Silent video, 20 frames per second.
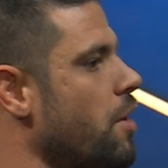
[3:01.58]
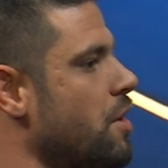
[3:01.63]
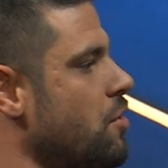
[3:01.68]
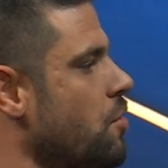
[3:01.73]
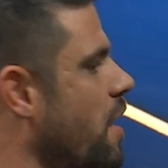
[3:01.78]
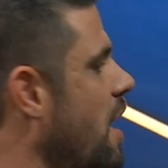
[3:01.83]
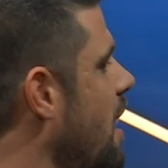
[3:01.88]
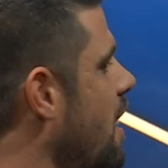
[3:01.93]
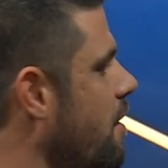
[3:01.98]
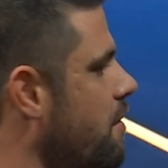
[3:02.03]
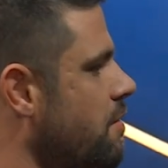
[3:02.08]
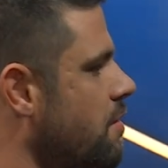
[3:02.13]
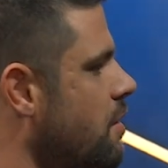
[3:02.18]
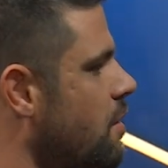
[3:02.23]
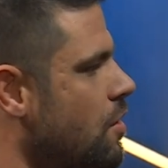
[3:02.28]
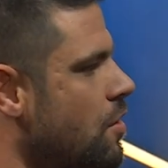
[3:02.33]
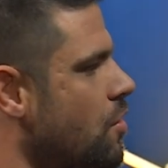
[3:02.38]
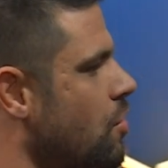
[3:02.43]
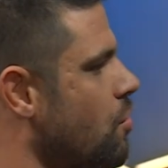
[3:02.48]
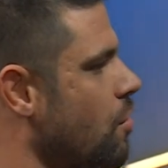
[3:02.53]
what you have,
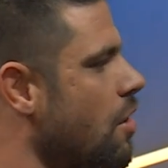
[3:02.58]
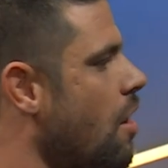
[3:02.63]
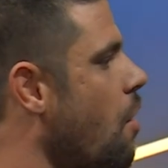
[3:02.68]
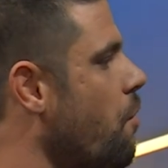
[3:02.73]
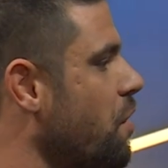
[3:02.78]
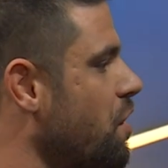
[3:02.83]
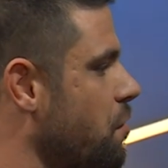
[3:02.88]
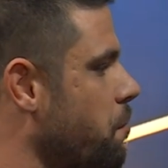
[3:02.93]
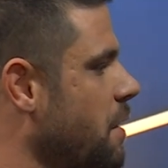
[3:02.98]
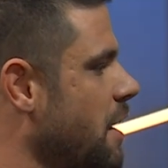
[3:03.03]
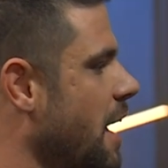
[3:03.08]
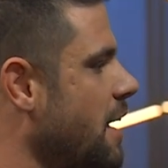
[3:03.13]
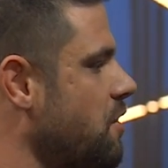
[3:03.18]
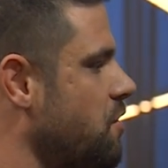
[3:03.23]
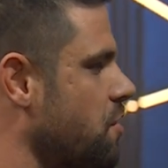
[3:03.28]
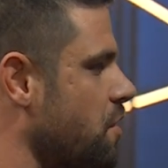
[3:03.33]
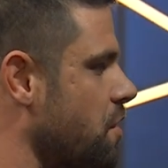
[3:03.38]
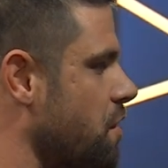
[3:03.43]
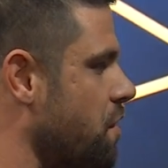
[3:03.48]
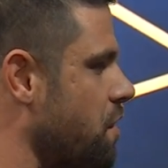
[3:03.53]
you'll always be
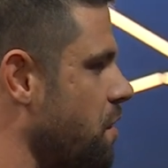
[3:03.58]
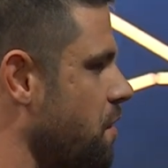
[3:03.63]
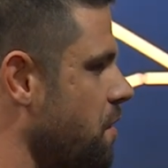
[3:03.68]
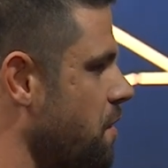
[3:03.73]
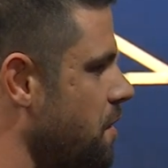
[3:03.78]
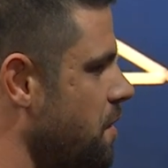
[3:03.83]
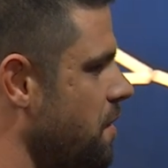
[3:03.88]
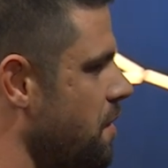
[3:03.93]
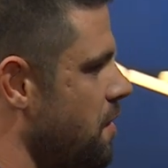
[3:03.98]
anxious.